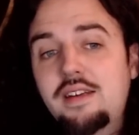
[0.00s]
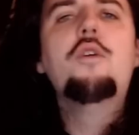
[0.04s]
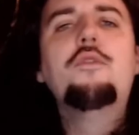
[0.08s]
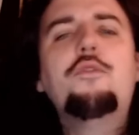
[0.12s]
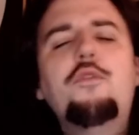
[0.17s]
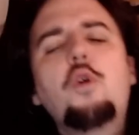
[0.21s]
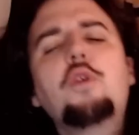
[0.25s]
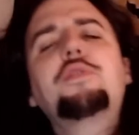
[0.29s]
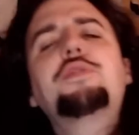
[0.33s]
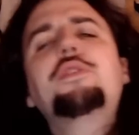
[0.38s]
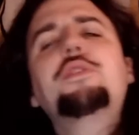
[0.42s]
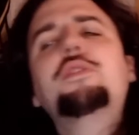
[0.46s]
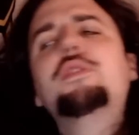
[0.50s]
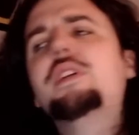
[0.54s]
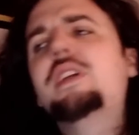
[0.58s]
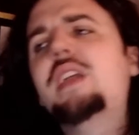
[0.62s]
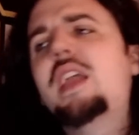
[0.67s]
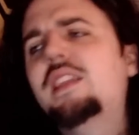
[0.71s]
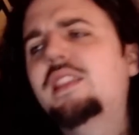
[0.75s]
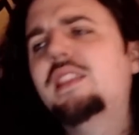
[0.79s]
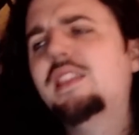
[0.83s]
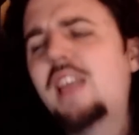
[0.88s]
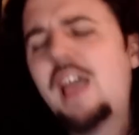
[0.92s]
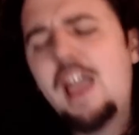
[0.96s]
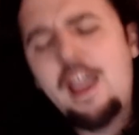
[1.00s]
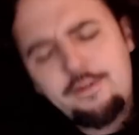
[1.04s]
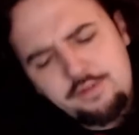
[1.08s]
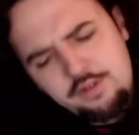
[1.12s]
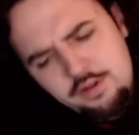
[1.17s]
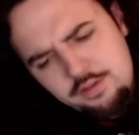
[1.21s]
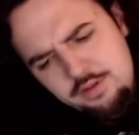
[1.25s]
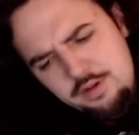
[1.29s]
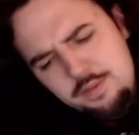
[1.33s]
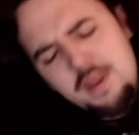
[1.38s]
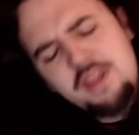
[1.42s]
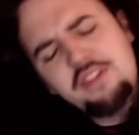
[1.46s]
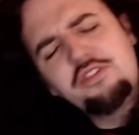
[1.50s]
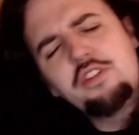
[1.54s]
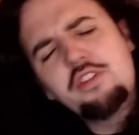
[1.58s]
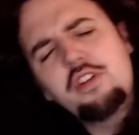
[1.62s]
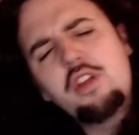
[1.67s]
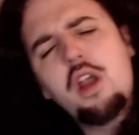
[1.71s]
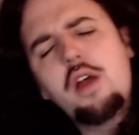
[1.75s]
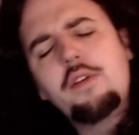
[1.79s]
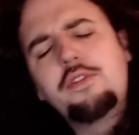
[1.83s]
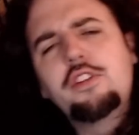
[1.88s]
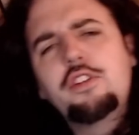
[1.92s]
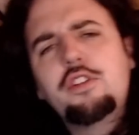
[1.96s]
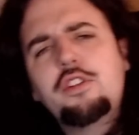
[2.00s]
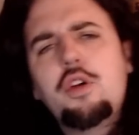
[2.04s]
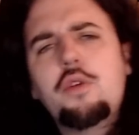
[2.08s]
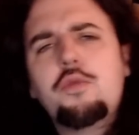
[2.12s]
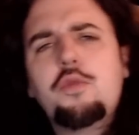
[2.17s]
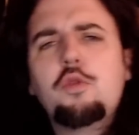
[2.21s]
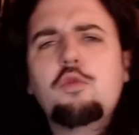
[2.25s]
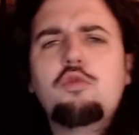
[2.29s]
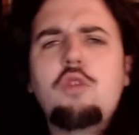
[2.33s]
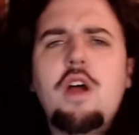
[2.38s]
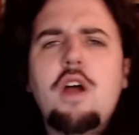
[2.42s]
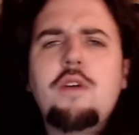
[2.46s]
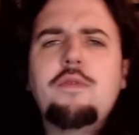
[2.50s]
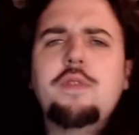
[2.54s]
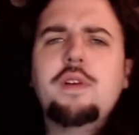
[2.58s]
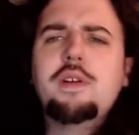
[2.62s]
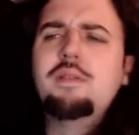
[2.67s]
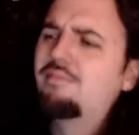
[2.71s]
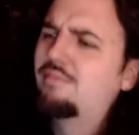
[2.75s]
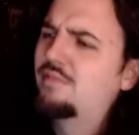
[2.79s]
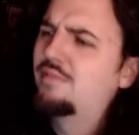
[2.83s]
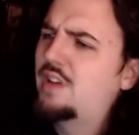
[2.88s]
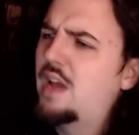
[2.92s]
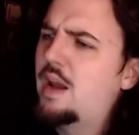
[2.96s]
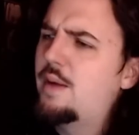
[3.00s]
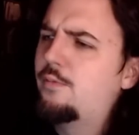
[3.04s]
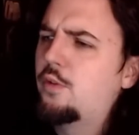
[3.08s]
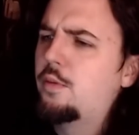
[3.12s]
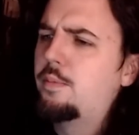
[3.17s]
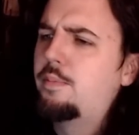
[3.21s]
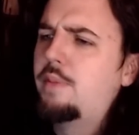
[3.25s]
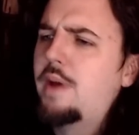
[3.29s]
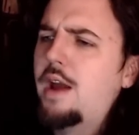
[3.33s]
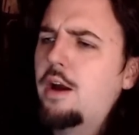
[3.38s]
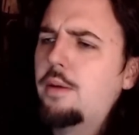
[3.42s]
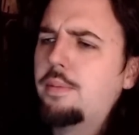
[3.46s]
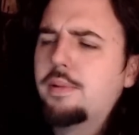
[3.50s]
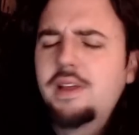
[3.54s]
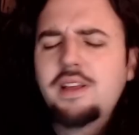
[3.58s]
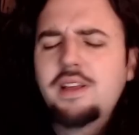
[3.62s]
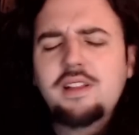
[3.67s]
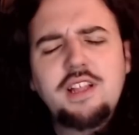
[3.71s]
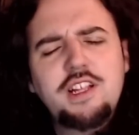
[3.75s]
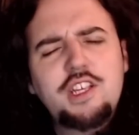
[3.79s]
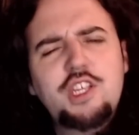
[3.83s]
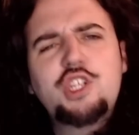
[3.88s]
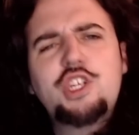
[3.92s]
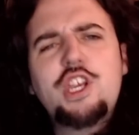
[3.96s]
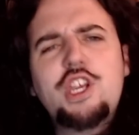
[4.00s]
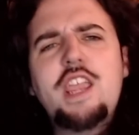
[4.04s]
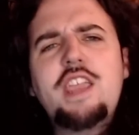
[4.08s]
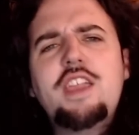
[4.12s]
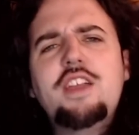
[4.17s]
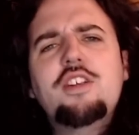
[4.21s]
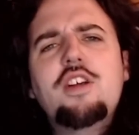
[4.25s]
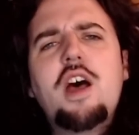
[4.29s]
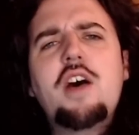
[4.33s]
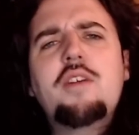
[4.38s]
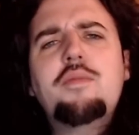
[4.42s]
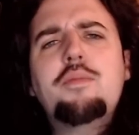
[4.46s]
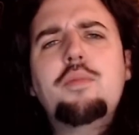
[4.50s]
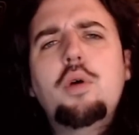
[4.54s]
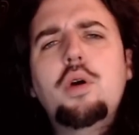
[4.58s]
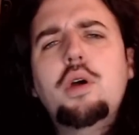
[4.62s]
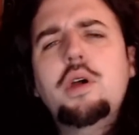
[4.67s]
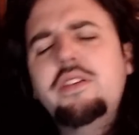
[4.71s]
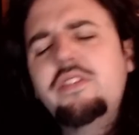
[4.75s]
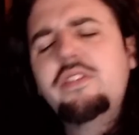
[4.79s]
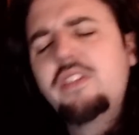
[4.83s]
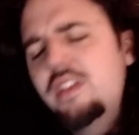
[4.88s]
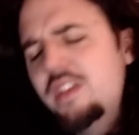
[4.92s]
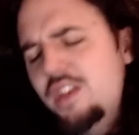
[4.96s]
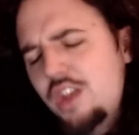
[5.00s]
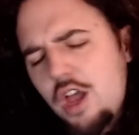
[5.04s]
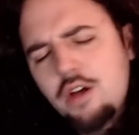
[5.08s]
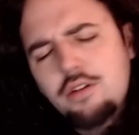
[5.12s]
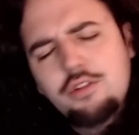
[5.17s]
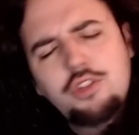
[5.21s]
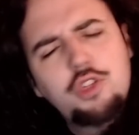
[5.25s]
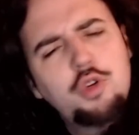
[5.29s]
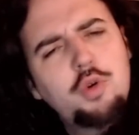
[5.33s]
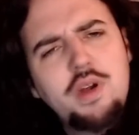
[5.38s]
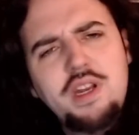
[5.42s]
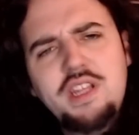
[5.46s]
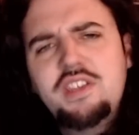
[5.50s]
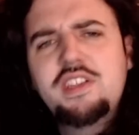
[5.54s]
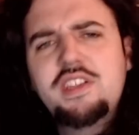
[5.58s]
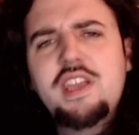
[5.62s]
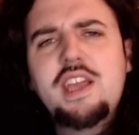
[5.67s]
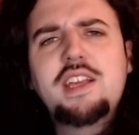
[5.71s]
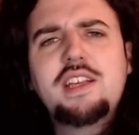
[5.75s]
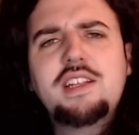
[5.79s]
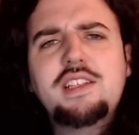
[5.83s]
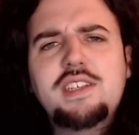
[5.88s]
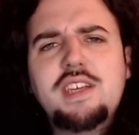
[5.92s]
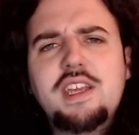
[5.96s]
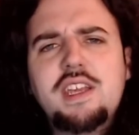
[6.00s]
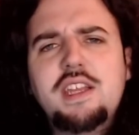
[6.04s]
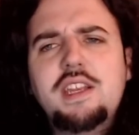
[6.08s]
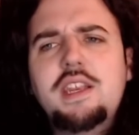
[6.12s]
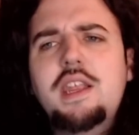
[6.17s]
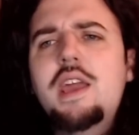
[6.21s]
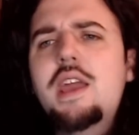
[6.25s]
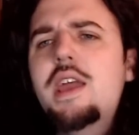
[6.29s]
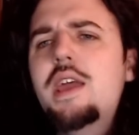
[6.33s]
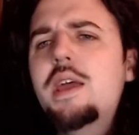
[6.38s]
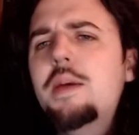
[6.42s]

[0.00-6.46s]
4:38 left. Nemestikov's going to go for roughing. Time for a power play. Let's shake it off, boys. No, 20 seconds in.